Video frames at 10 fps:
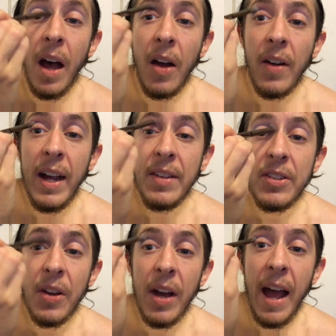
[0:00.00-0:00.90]
All right,
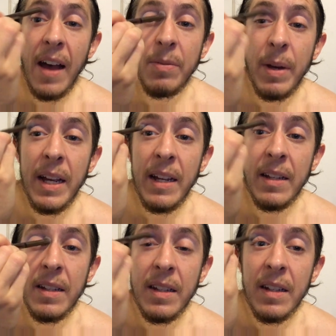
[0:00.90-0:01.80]
so I have
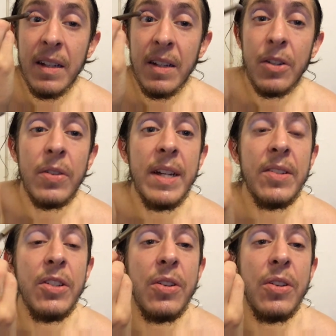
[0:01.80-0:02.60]
my crease,